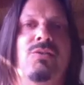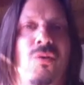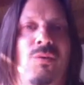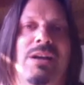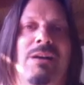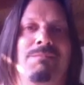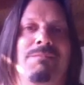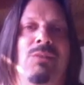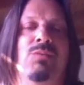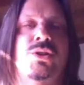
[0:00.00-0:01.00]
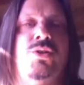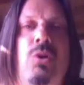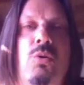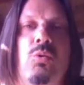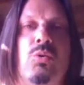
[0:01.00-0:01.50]
Growing. It was
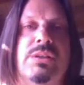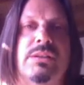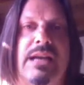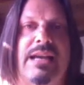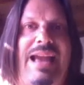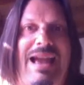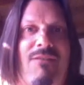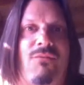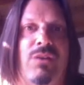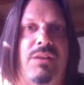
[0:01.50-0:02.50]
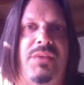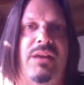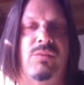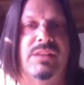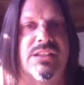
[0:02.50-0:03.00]
cool to like
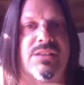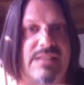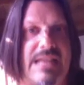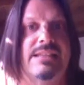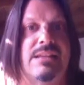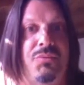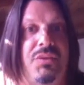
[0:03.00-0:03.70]
everything with this, thanks to